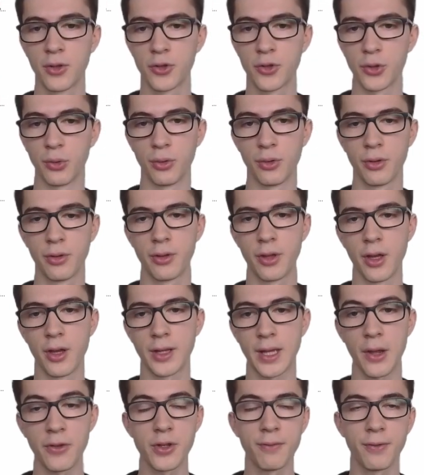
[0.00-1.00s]
So
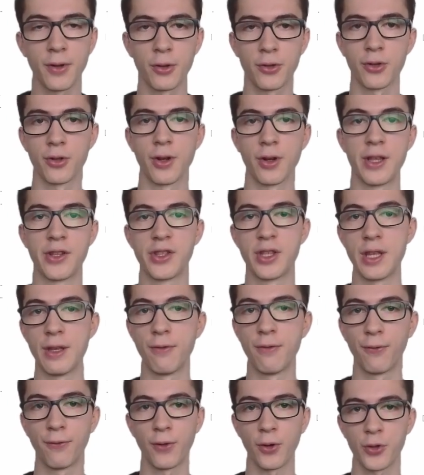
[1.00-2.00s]
the Gaussian filter is
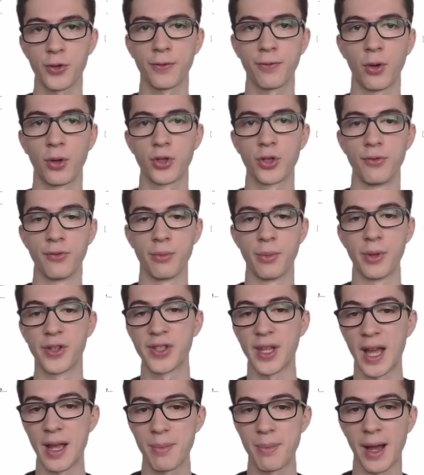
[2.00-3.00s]
the first function from the
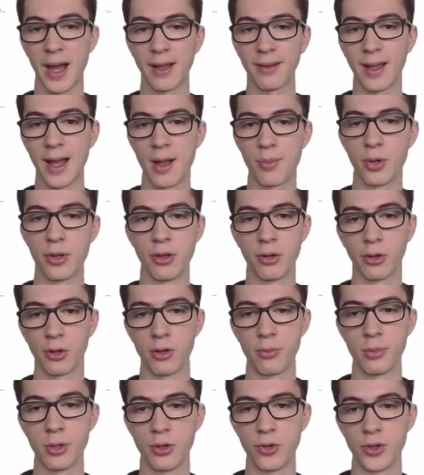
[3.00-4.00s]
SciPy library that we're
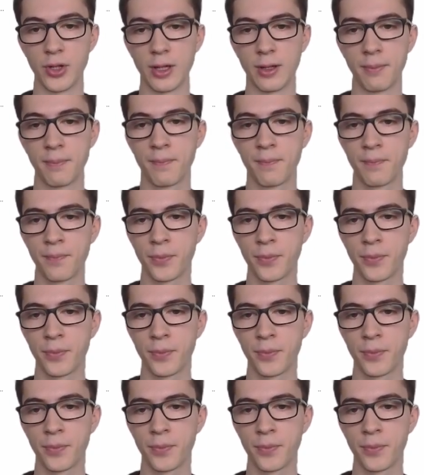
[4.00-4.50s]
going to be using.